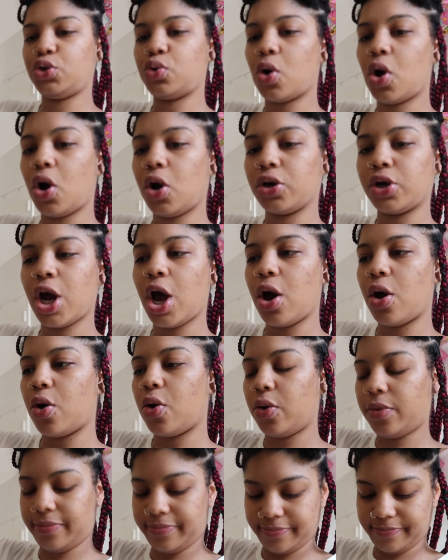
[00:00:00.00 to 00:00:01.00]
you all
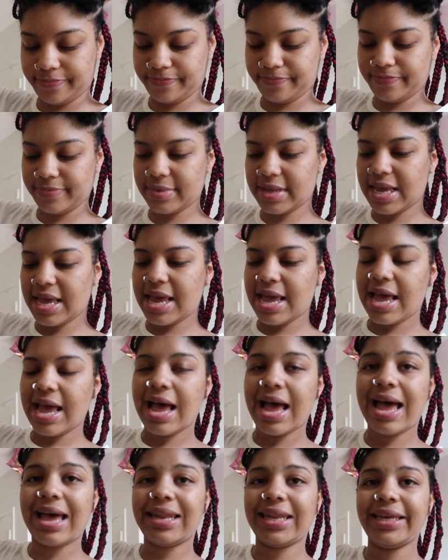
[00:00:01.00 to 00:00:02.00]
know,
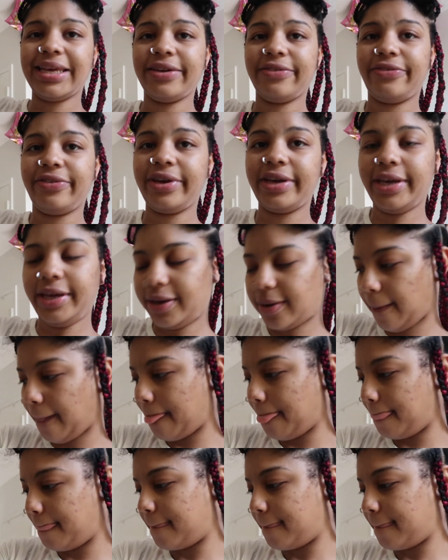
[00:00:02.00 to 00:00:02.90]
I live in